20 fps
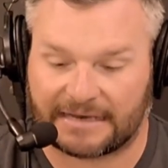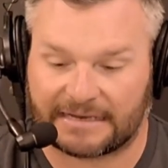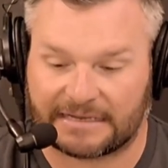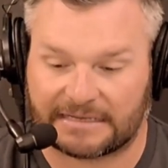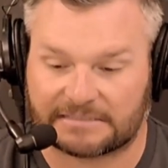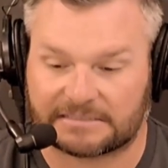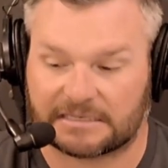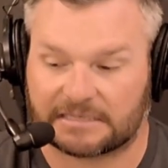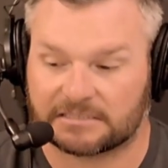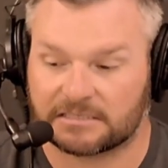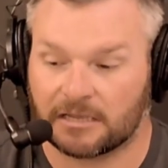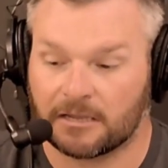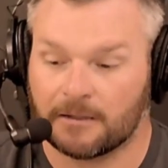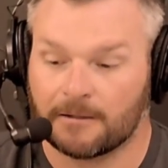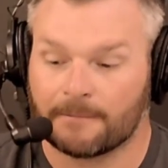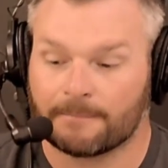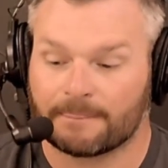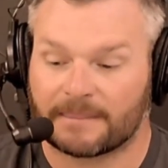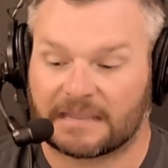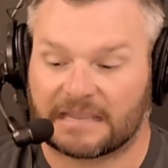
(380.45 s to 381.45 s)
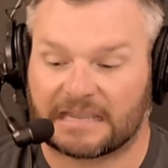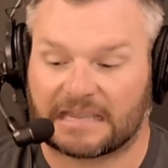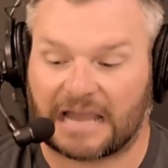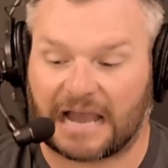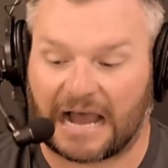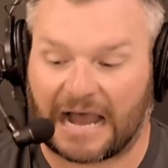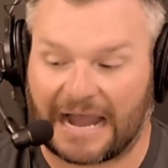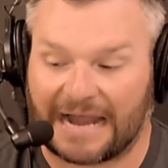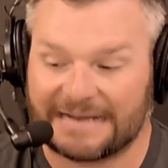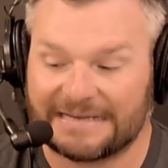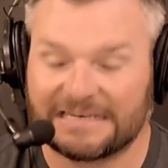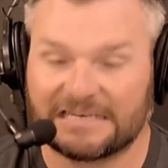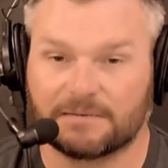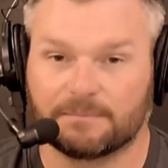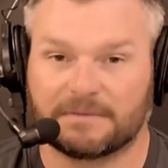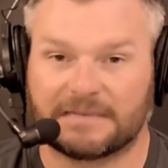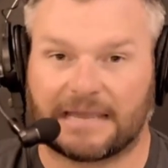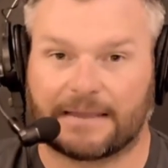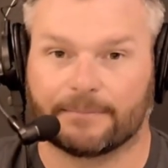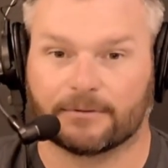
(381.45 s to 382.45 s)
is I need to
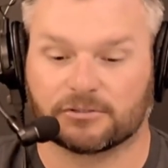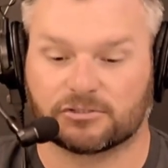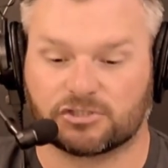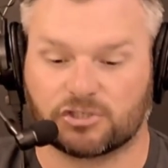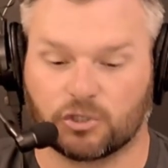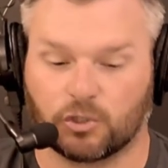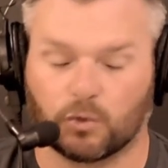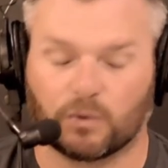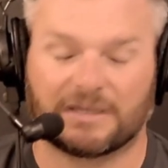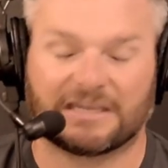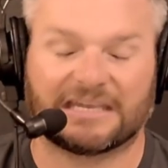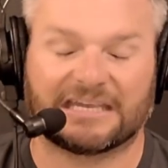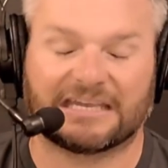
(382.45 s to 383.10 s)
be able to,